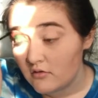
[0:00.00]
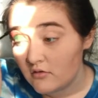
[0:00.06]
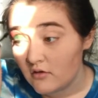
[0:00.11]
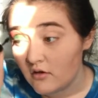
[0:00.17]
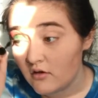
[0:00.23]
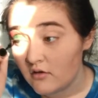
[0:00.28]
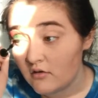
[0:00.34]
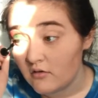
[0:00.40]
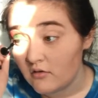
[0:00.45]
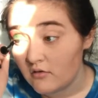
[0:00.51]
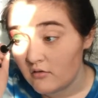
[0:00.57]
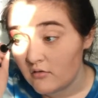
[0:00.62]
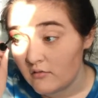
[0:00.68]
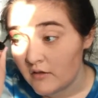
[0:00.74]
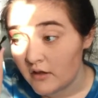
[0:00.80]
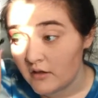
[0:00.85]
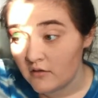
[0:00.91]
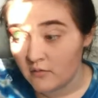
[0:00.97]

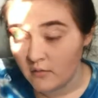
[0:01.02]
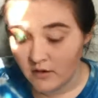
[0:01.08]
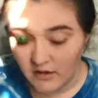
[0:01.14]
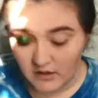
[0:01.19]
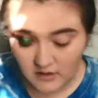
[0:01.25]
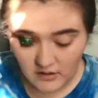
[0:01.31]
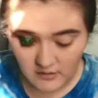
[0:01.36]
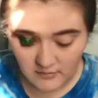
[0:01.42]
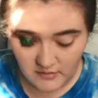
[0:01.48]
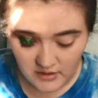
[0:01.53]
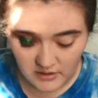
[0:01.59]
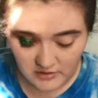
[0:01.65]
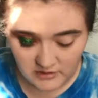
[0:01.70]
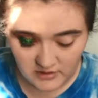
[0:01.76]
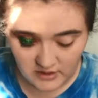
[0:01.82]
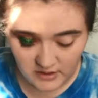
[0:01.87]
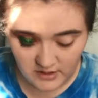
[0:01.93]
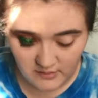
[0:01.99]
So that's why
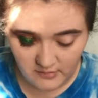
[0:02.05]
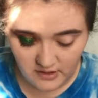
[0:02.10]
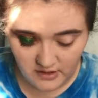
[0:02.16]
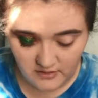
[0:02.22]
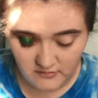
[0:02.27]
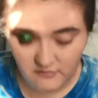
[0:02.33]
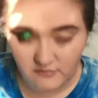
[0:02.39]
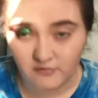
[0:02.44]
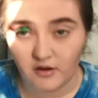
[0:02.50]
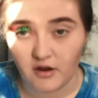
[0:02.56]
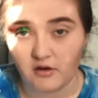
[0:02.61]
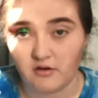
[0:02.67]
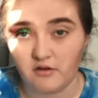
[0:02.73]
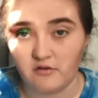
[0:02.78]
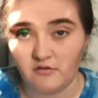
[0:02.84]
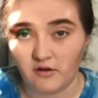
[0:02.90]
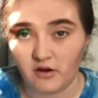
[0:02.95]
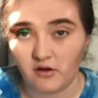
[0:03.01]
I try to make it
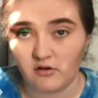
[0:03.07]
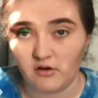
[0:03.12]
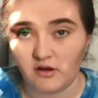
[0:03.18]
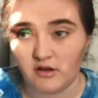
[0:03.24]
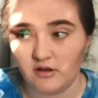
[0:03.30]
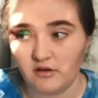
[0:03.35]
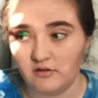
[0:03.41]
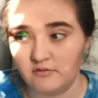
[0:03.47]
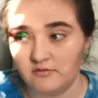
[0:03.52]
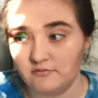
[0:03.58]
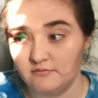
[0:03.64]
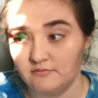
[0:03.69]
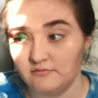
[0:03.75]
very, very